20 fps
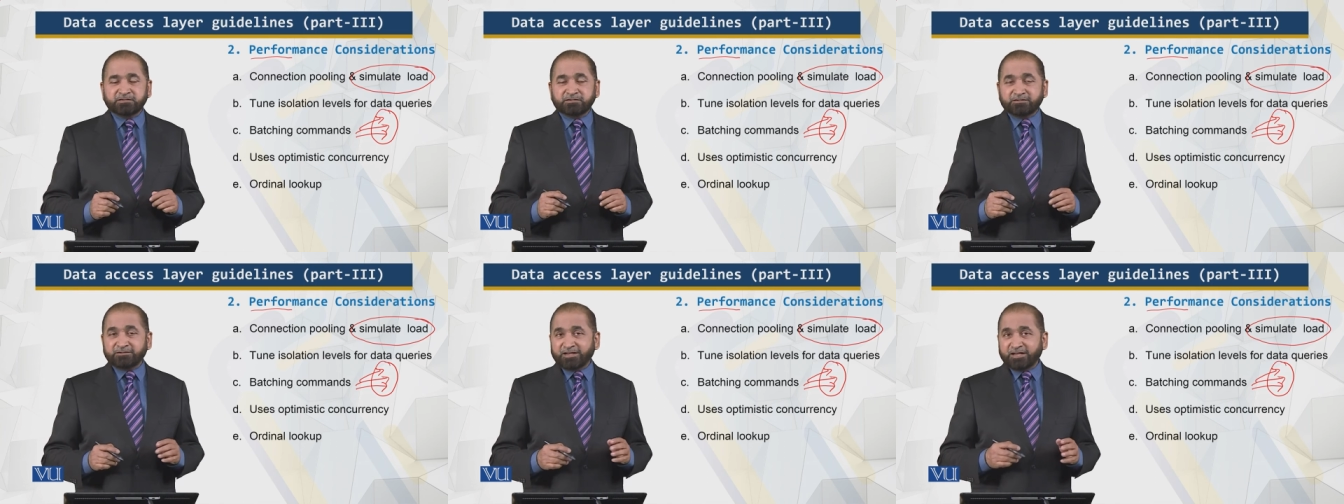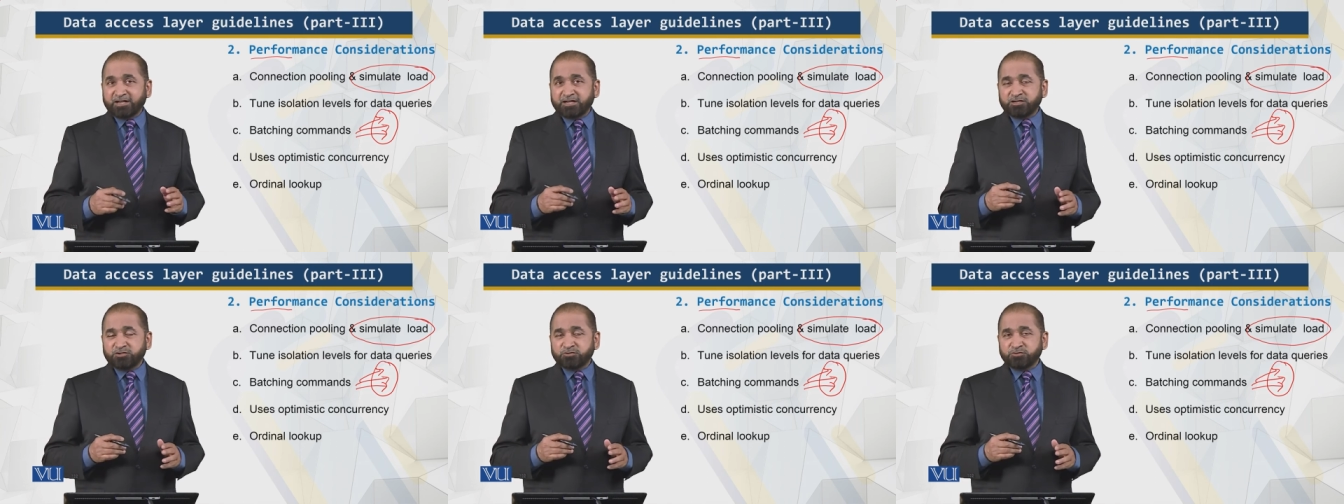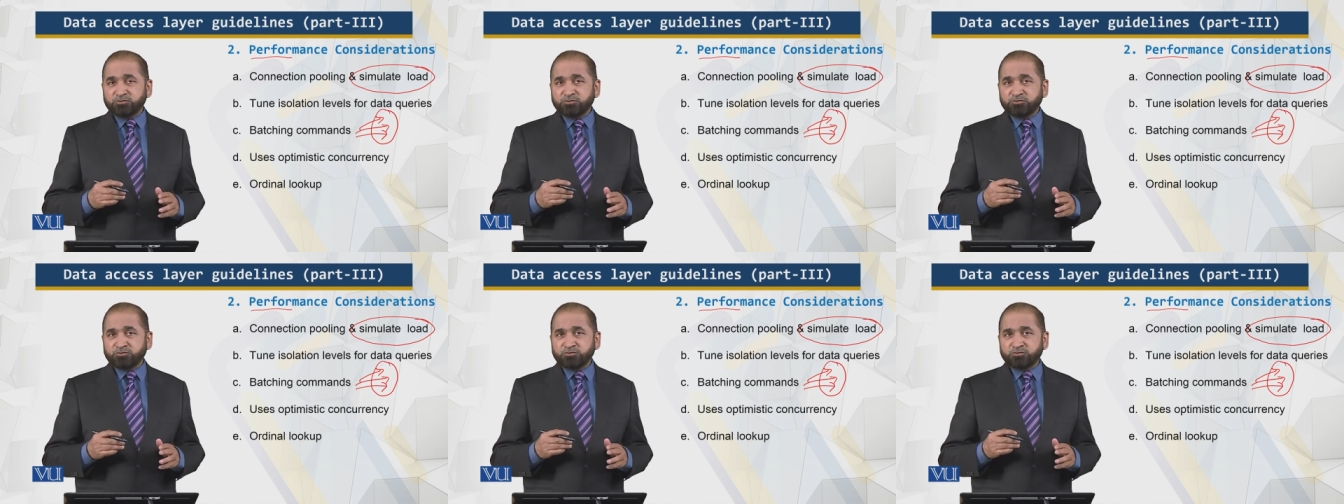try
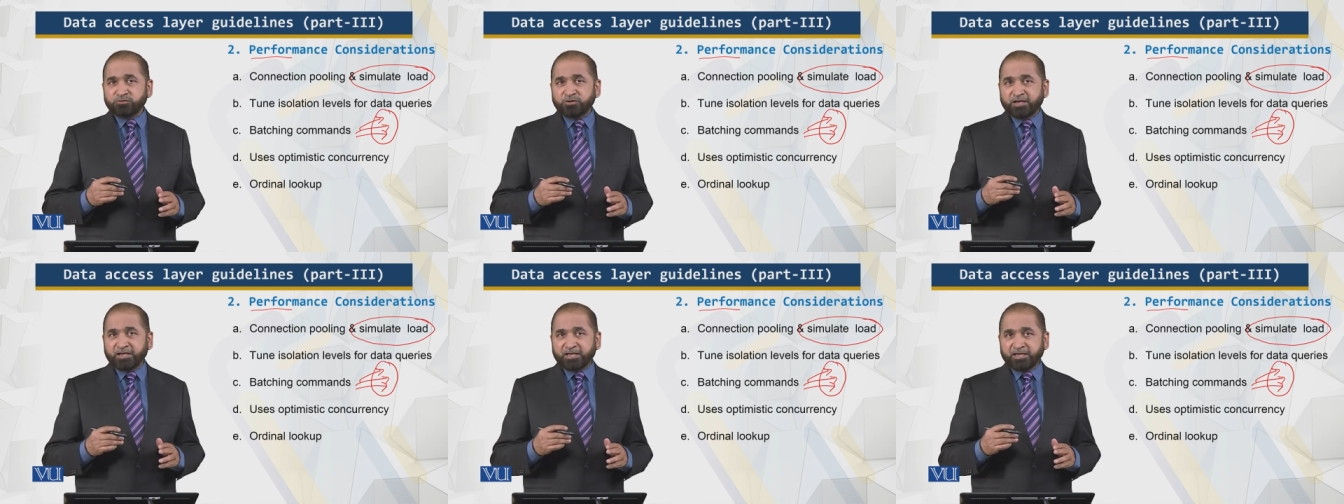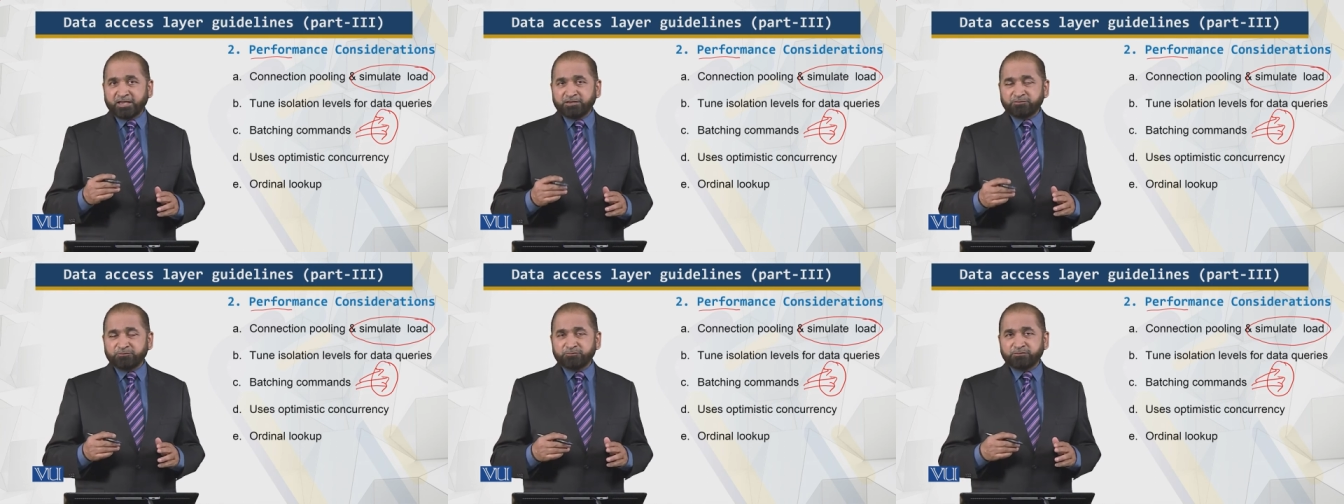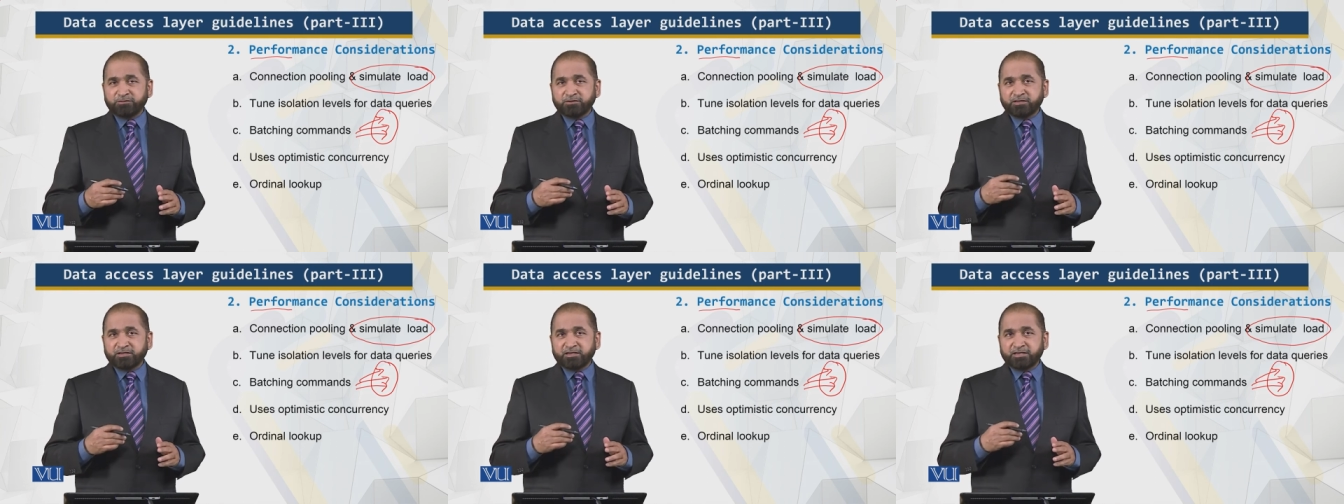to have
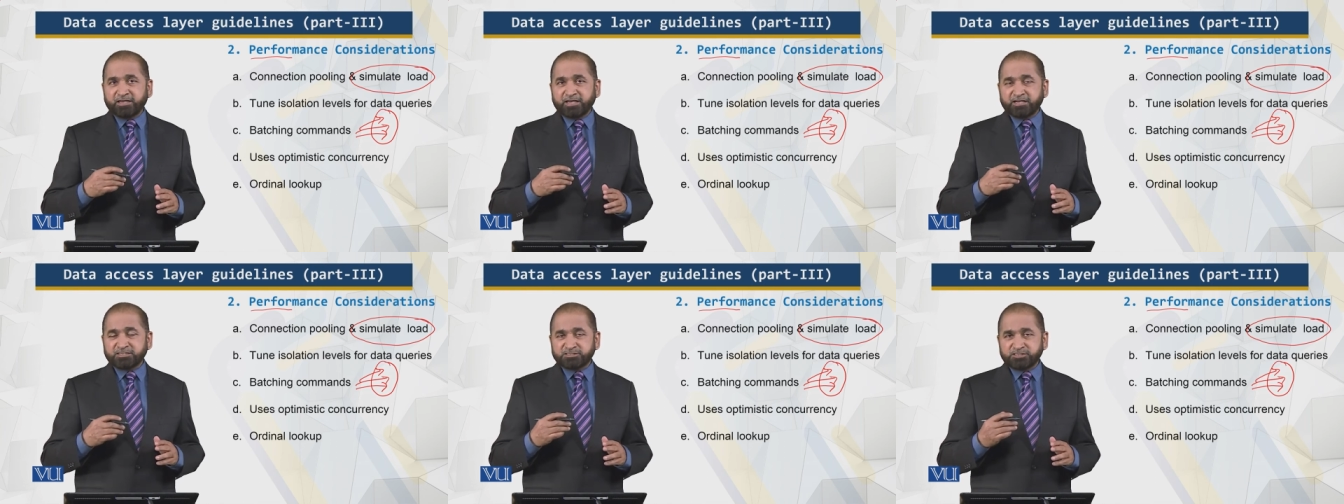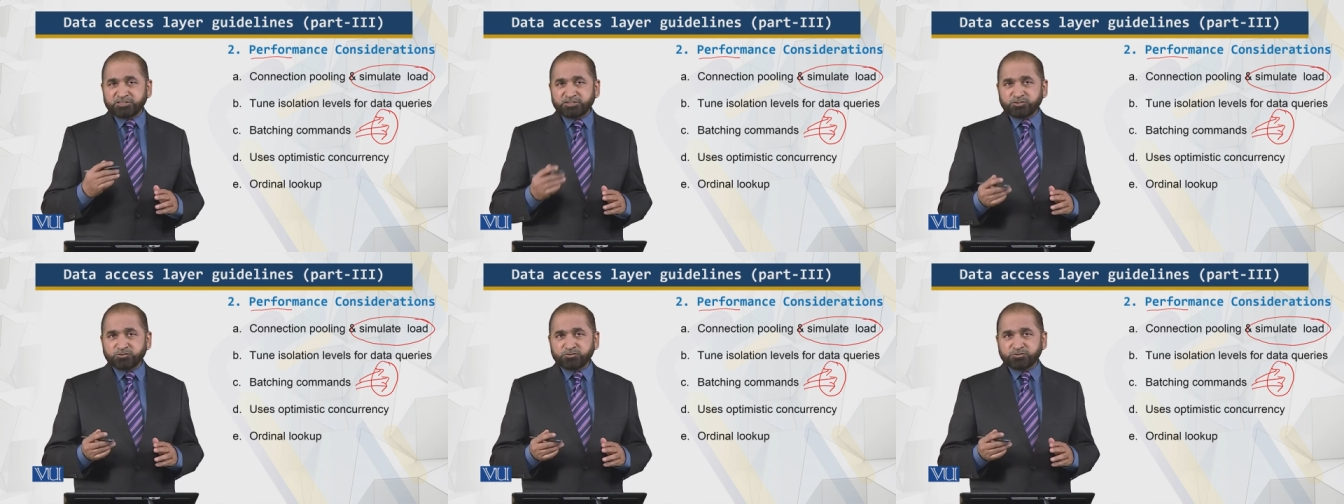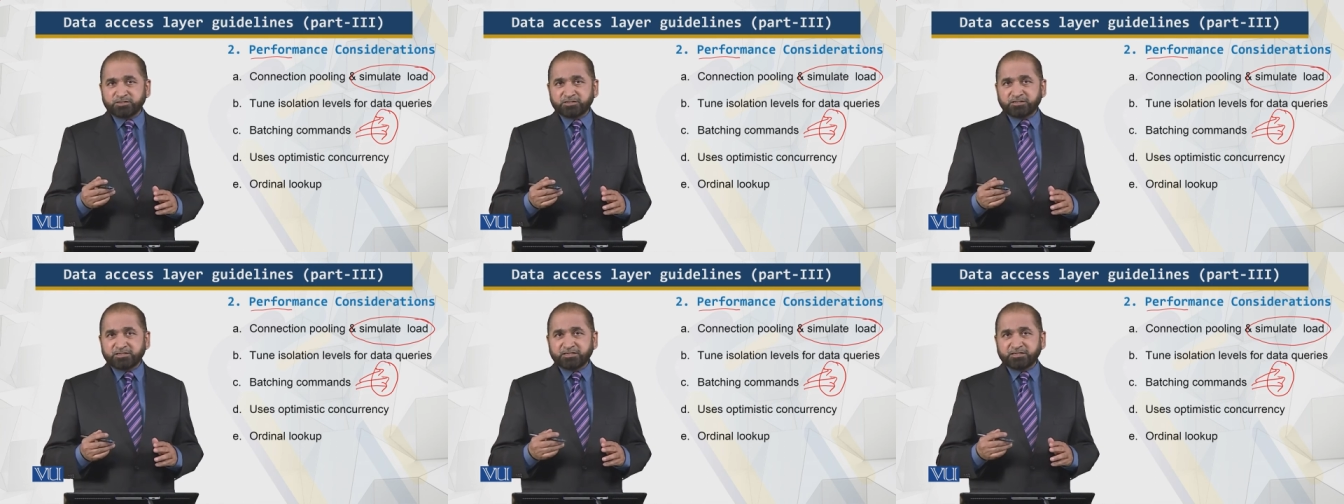execution